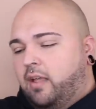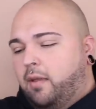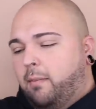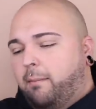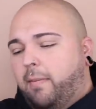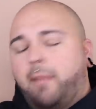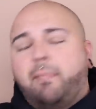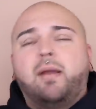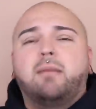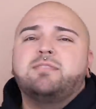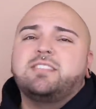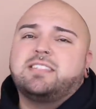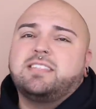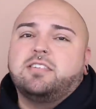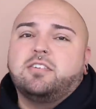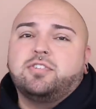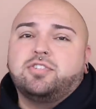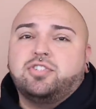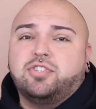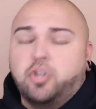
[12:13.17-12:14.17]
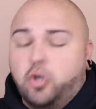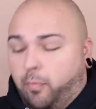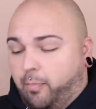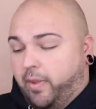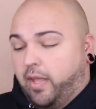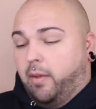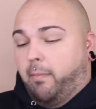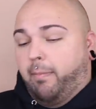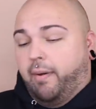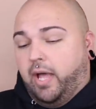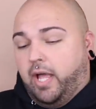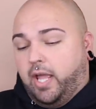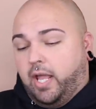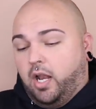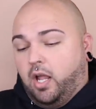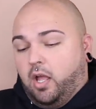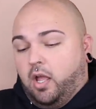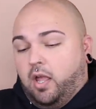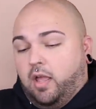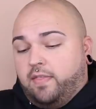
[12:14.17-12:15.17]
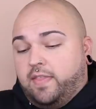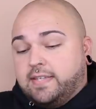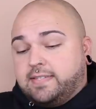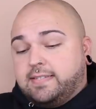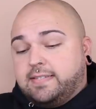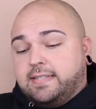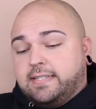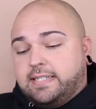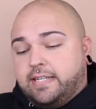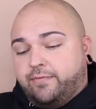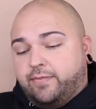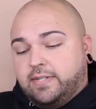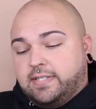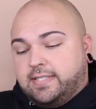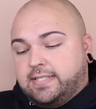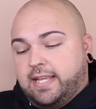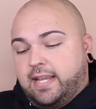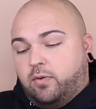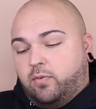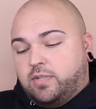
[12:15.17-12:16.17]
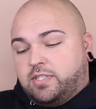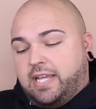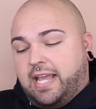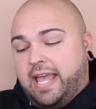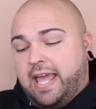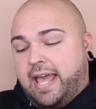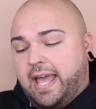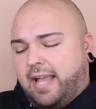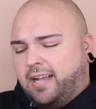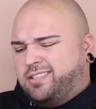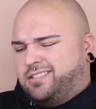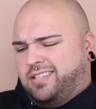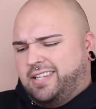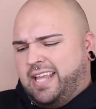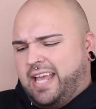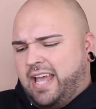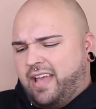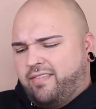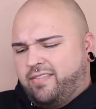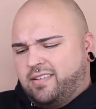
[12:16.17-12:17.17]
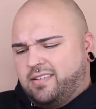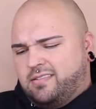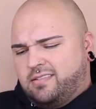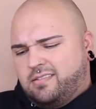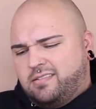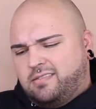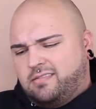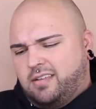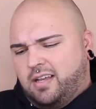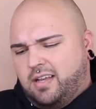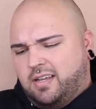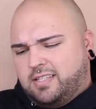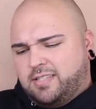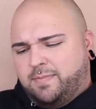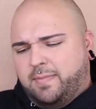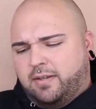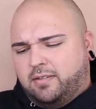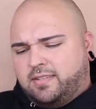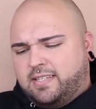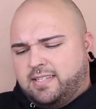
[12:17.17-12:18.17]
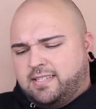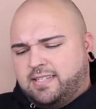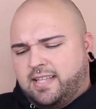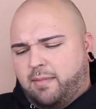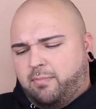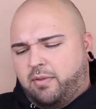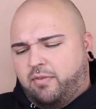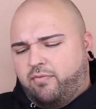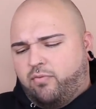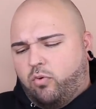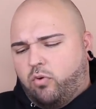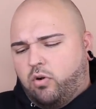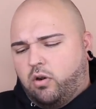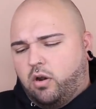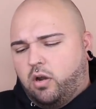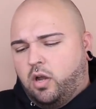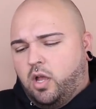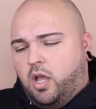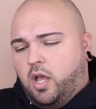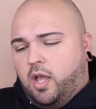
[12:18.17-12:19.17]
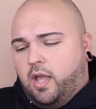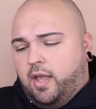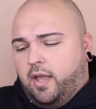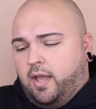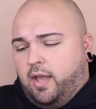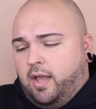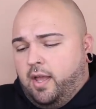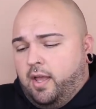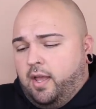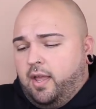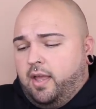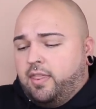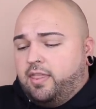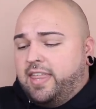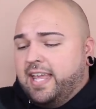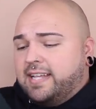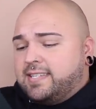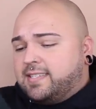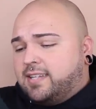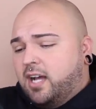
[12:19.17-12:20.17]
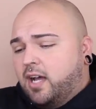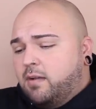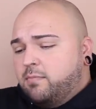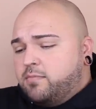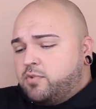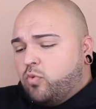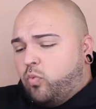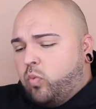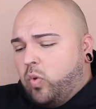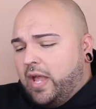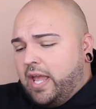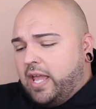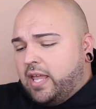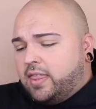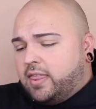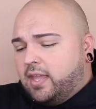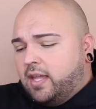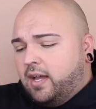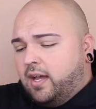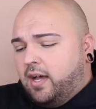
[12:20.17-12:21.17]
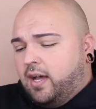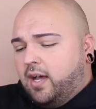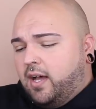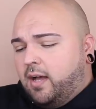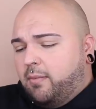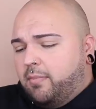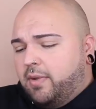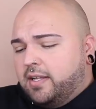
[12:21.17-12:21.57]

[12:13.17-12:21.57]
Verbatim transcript: maybe I'm just a little stupid, but this is a different scent, which I actually haven't uh, smelled this scent before. This comes with um,